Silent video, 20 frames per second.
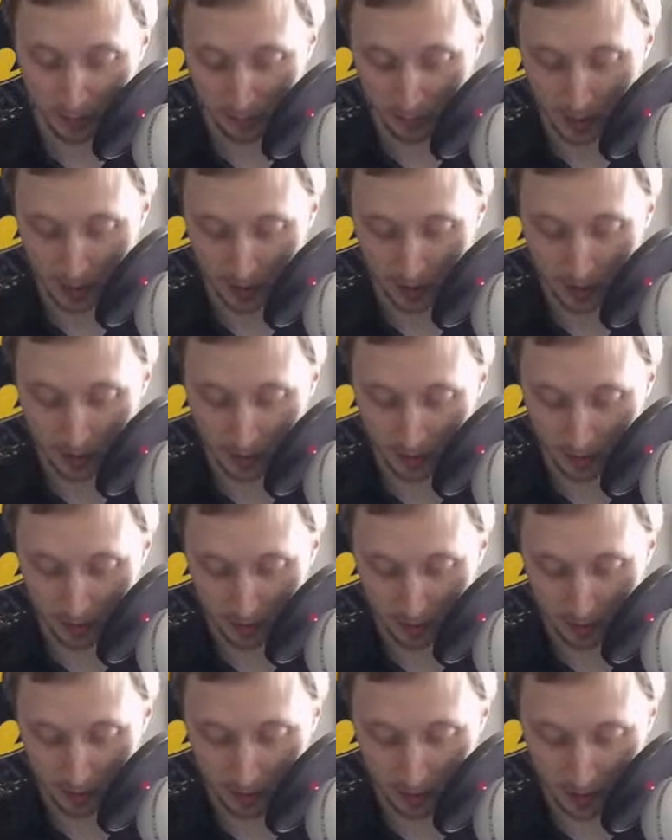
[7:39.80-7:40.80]
make another
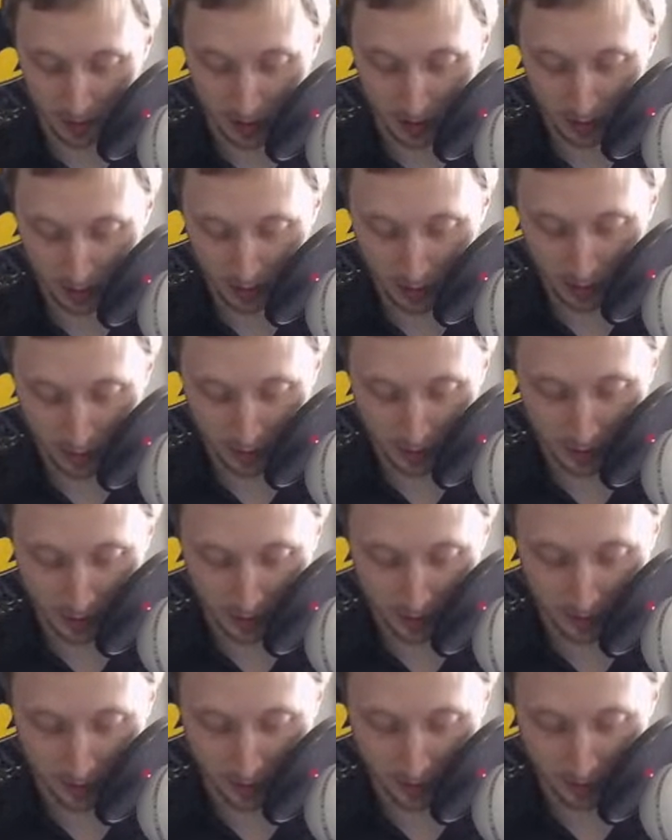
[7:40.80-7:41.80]
set of colors
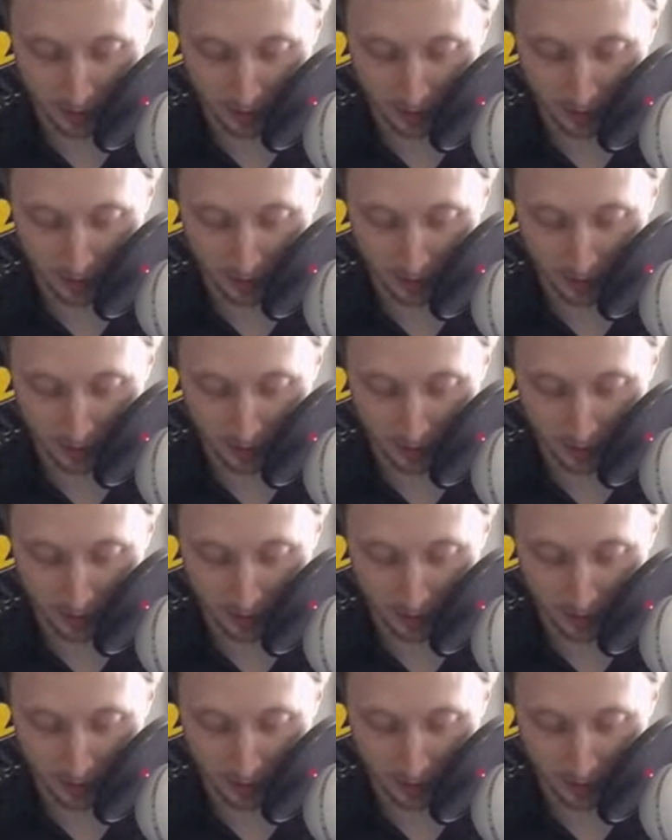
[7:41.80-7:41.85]
here.